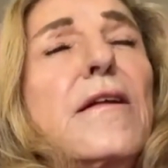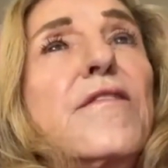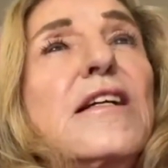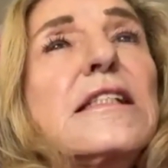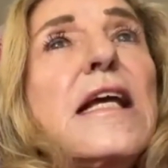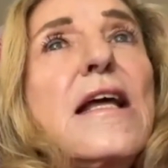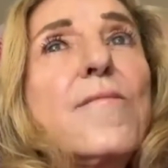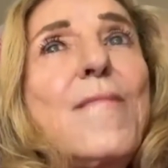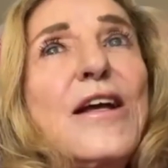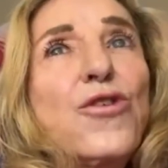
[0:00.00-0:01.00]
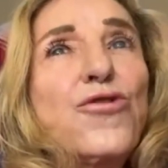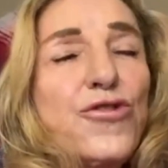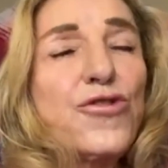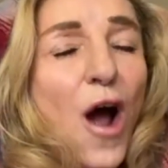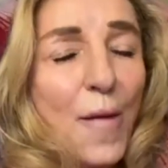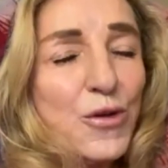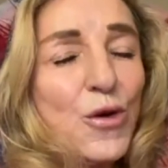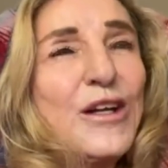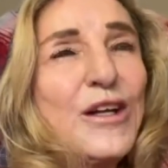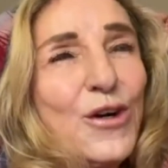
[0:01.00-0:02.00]
this can't make you stop
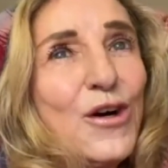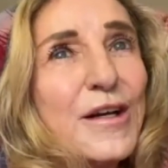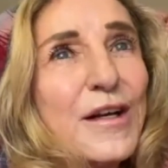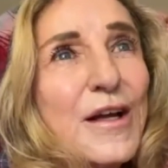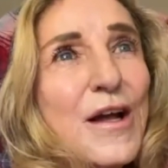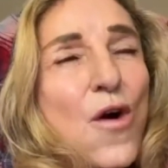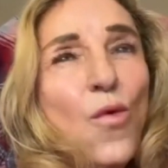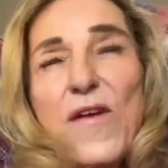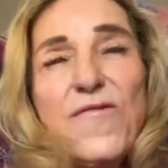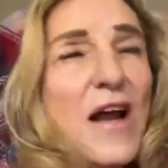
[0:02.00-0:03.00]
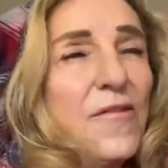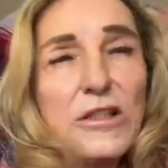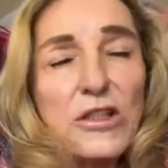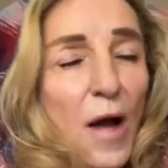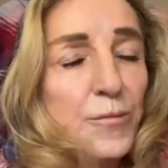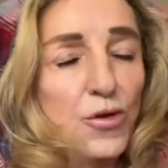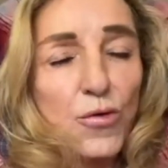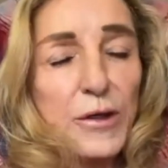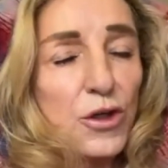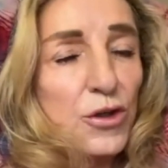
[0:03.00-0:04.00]
doing good. We've never stopped
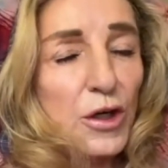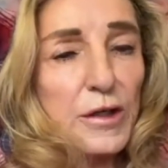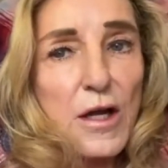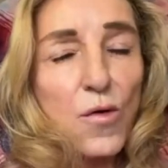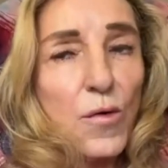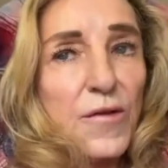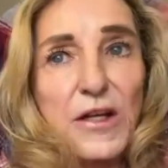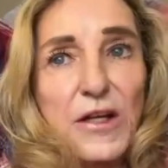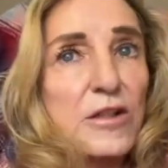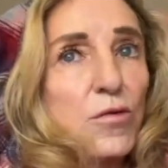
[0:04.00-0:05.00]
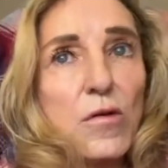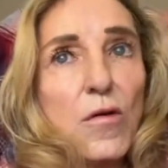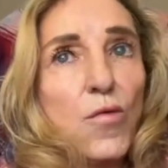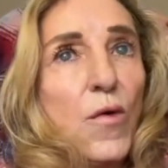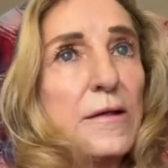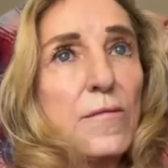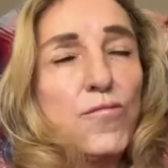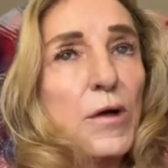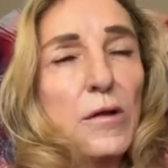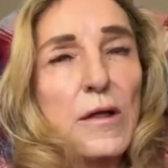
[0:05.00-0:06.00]
doing good when things went
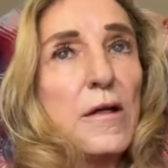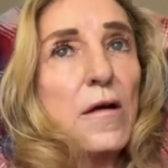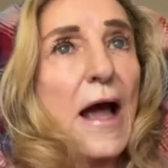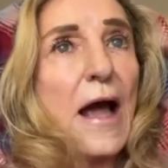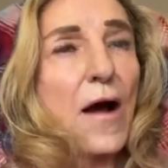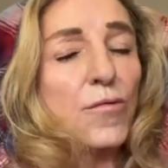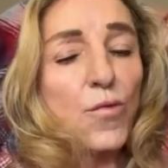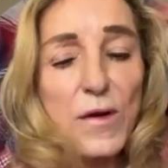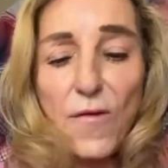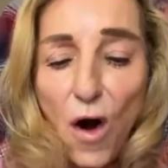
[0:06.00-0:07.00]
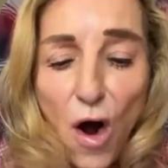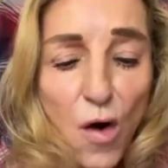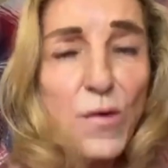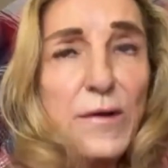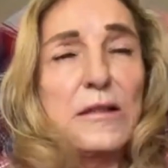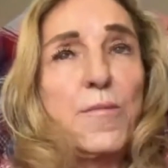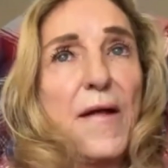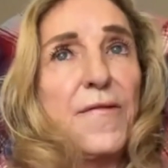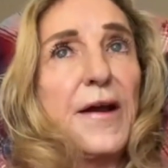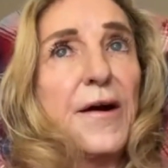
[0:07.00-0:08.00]
really down. We've always
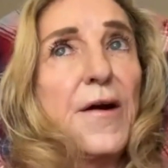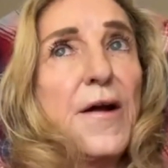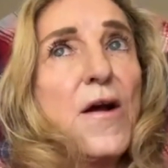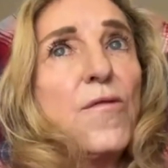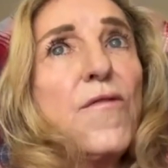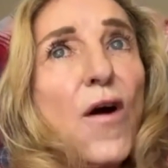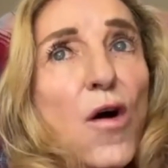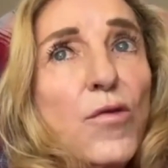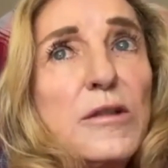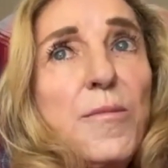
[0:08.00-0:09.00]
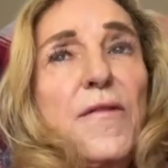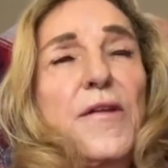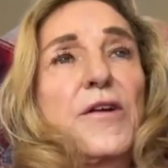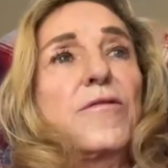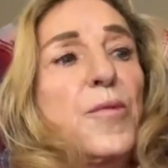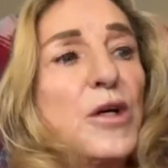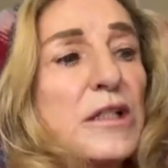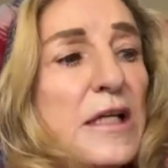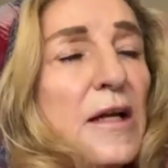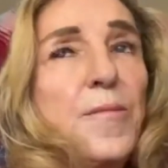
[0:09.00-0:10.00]
been there. We've always been there to
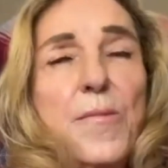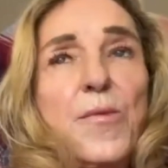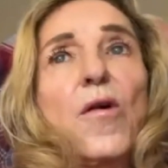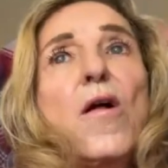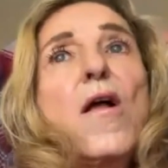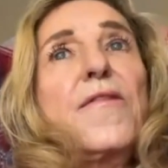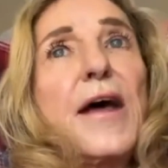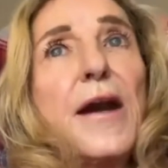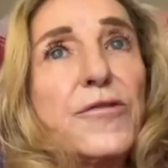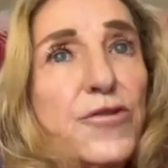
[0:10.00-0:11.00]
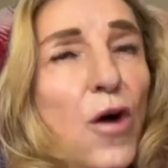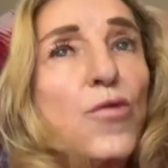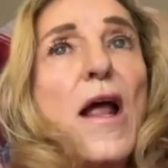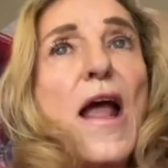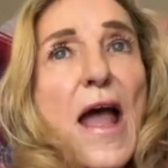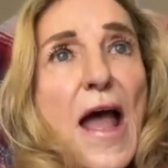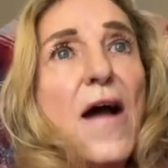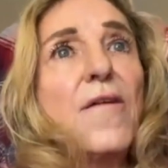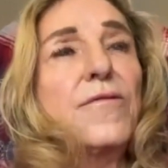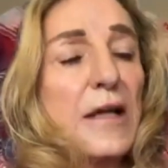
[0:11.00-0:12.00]
protect people that
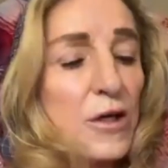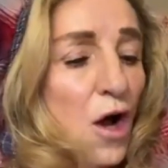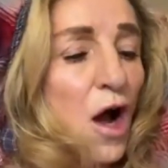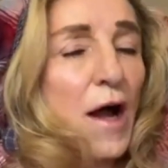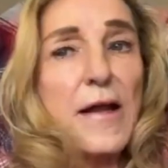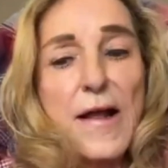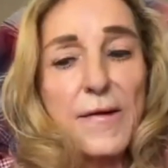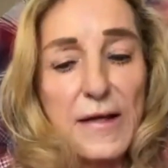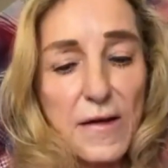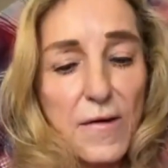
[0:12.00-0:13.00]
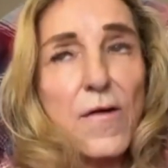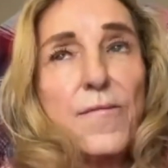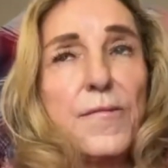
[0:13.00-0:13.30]
cannot get